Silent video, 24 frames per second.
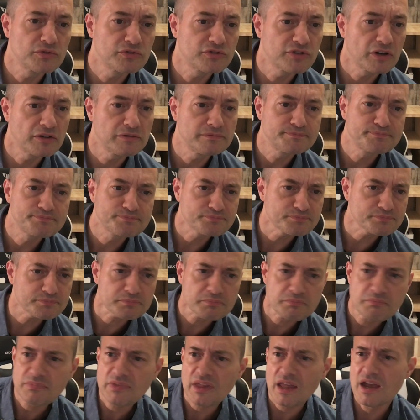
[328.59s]
So
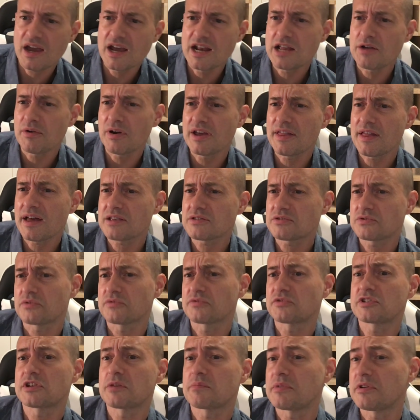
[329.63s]
anyway, that's sort
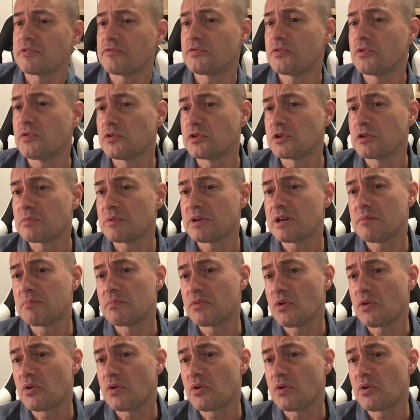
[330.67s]
of skipping forward a bit.